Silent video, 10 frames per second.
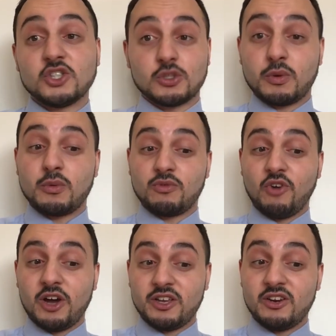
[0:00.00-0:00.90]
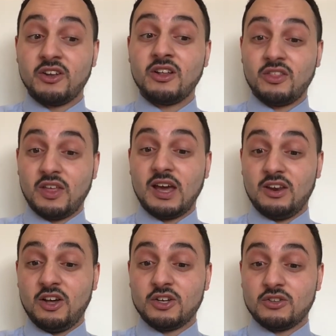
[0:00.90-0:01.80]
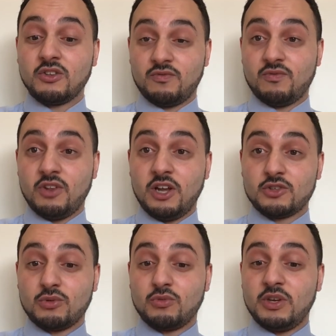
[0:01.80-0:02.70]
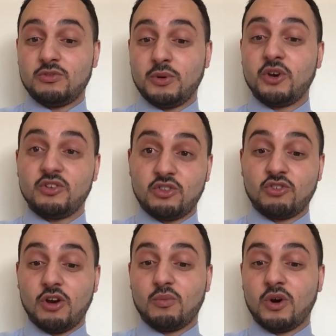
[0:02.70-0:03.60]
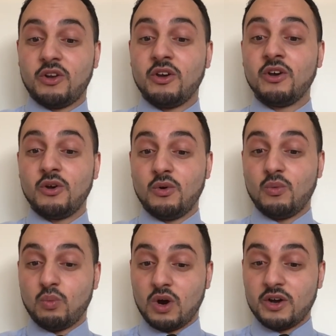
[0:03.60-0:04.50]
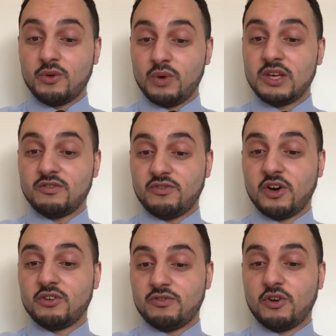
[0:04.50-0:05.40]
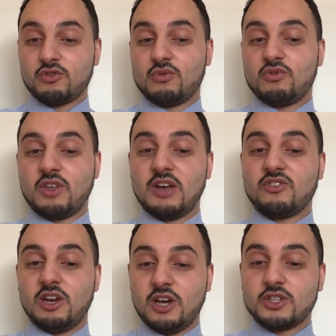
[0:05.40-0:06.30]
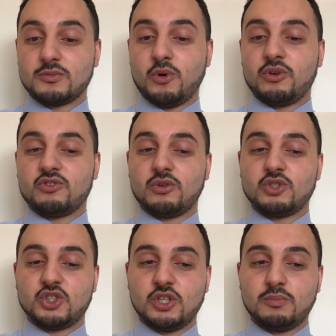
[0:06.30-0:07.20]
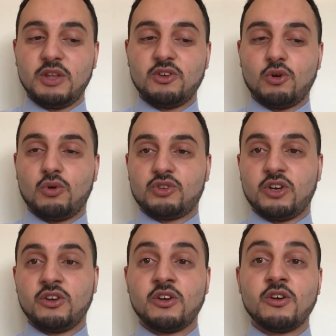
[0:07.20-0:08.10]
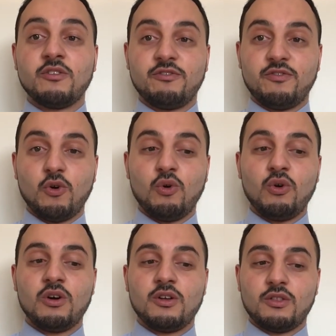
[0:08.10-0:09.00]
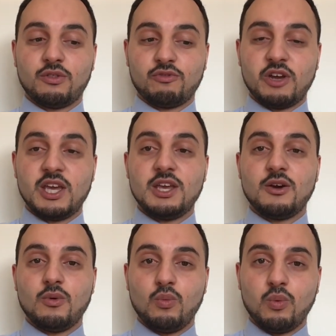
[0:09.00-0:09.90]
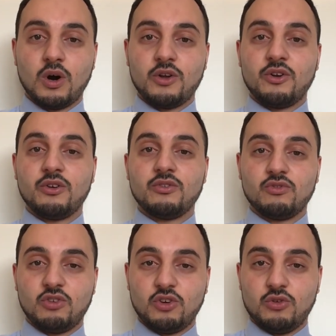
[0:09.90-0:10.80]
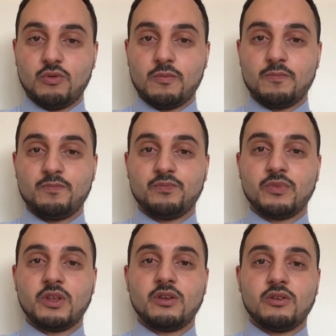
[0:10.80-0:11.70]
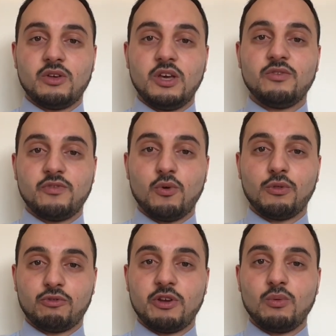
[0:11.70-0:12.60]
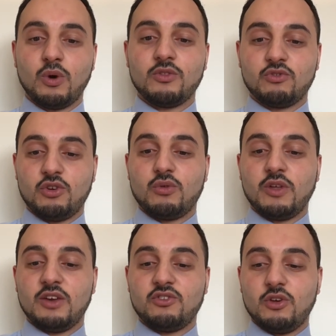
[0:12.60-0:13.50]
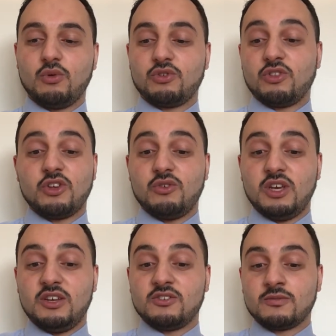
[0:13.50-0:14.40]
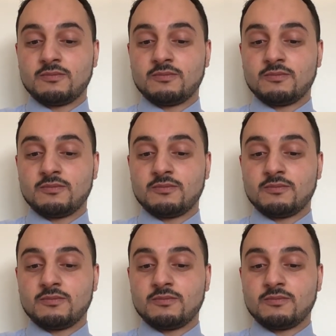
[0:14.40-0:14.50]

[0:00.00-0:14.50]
So we were right that the last one we need to put is the top one, why we can find fossils. That is the last point. So it should be the order 4, 3, 1, 2. Okay, 4, 3, 1, 2. That is the order that you need.